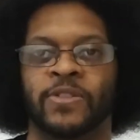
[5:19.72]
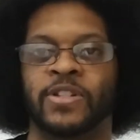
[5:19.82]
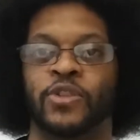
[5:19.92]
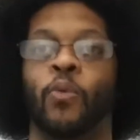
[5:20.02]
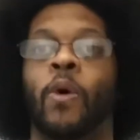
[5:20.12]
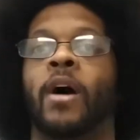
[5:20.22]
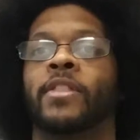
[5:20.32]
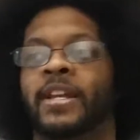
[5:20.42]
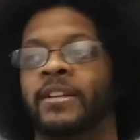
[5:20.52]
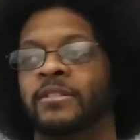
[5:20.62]
something you
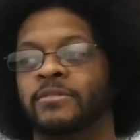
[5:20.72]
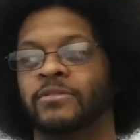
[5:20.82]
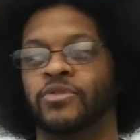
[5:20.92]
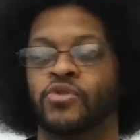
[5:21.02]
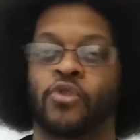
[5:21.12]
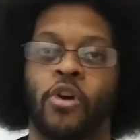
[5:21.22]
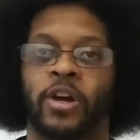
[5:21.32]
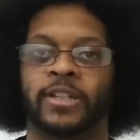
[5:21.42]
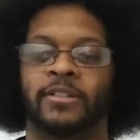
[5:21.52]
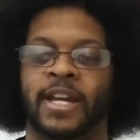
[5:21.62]
can do while then
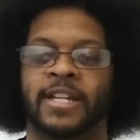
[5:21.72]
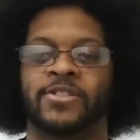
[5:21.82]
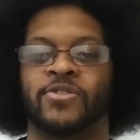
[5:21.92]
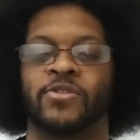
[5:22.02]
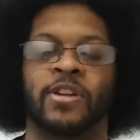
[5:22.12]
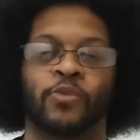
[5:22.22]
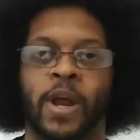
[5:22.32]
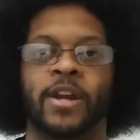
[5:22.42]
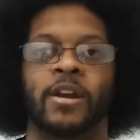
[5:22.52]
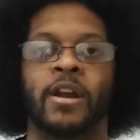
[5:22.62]
drawing. Okay?
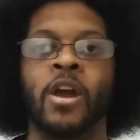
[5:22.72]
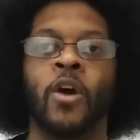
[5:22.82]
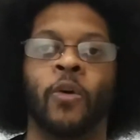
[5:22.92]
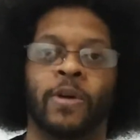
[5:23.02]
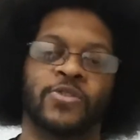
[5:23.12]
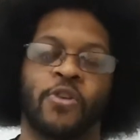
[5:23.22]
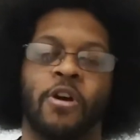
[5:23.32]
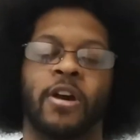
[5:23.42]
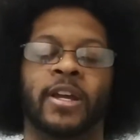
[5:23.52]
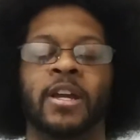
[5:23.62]
So you can render
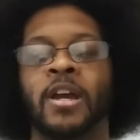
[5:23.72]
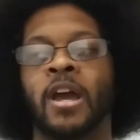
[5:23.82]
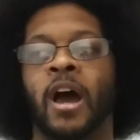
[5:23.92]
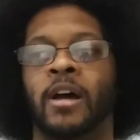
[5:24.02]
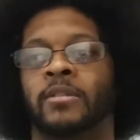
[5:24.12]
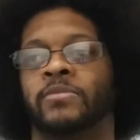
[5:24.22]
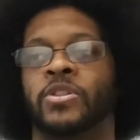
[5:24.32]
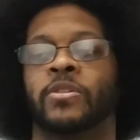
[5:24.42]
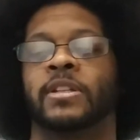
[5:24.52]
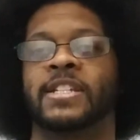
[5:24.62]
while drawing.
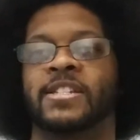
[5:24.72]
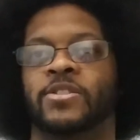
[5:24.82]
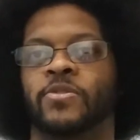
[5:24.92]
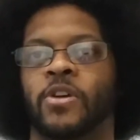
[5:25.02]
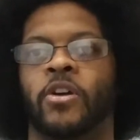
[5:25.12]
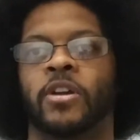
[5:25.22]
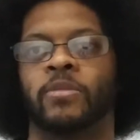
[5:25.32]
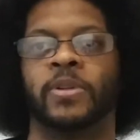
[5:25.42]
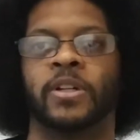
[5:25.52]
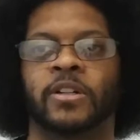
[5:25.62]
You can
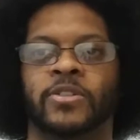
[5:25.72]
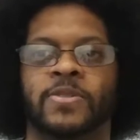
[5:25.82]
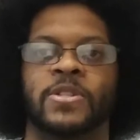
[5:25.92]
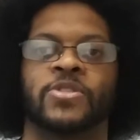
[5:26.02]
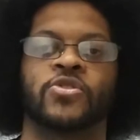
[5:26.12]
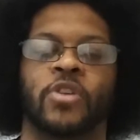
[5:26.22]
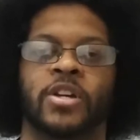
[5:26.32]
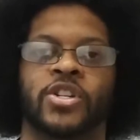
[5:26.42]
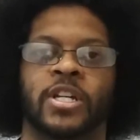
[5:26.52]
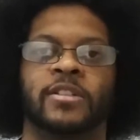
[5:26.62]
listen to an audiobook or
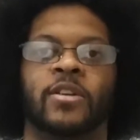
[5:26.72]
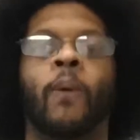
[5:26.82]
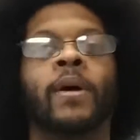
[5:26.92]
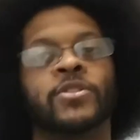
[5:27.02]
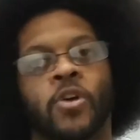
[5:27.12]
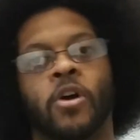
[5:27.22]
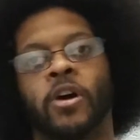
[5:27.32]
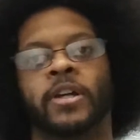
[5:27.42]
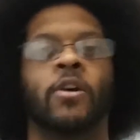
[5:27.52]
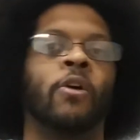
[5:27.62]
some instruction
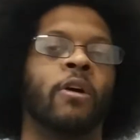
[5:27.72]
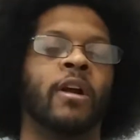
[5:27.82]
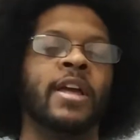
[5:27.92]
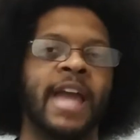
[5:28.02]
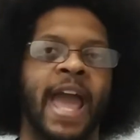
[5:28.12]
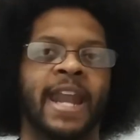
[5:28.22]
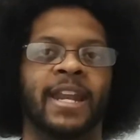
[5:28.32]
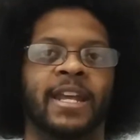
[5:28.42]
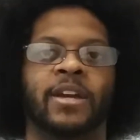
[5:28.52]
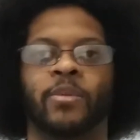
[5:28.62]
while drawing
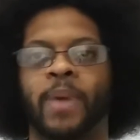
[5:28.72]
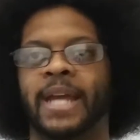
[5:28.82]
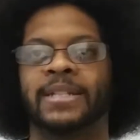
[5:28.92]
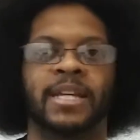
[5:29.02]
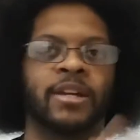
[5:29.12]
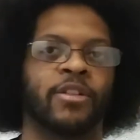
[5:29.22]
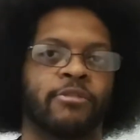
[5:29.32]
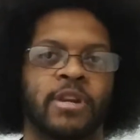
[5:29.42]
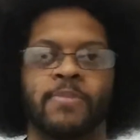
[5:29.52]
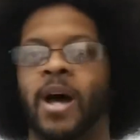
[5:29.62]
or editing or
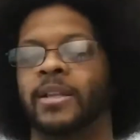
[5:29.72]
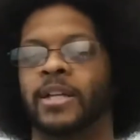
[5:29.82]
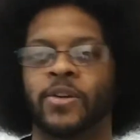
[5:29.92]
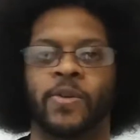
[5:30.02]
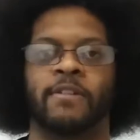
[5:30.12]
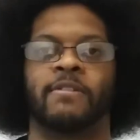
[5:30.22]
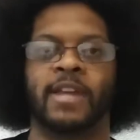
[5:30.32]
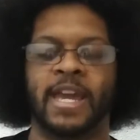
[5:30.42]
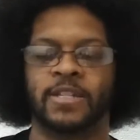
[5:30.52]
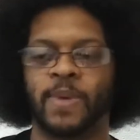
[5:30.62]
painting or 3D
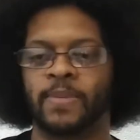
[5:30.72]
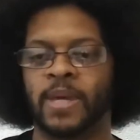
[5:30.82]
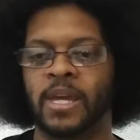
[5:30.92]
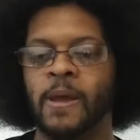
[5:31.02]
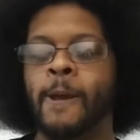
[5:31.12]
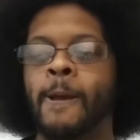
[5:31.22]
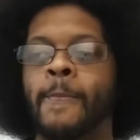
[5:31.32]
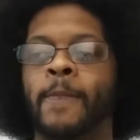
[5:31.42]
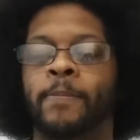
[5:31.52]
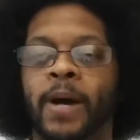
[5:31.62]
modeling or whatever the case may
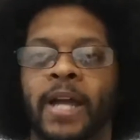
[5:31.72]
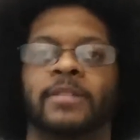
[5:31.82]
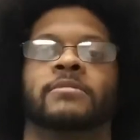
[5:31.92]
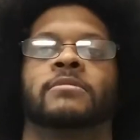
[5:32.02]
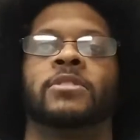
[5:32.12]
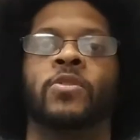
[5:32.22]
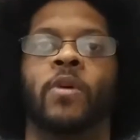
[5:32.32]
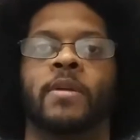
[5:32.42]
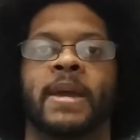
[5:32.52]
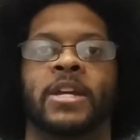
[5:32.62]
be.
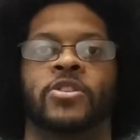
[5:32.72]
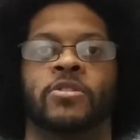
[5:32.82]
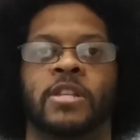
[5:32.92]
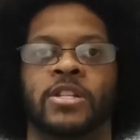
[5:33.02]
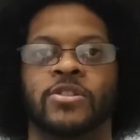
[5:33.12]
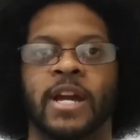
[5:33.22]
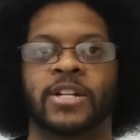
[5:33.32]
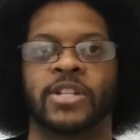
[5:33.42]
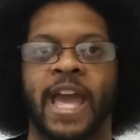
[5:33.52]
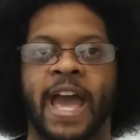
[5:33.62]
But you want to make
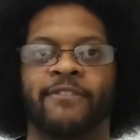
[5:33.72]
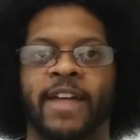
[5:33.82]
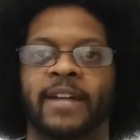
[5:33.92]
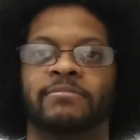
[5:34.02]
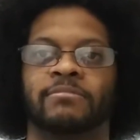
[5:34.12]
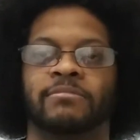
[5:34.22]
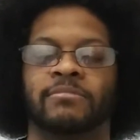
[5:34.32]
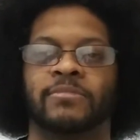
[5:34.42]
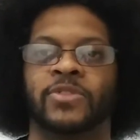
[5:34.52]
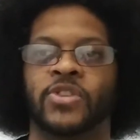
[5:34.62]
sure that you actually have
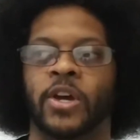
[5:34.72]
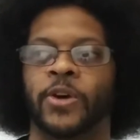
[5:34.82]
that.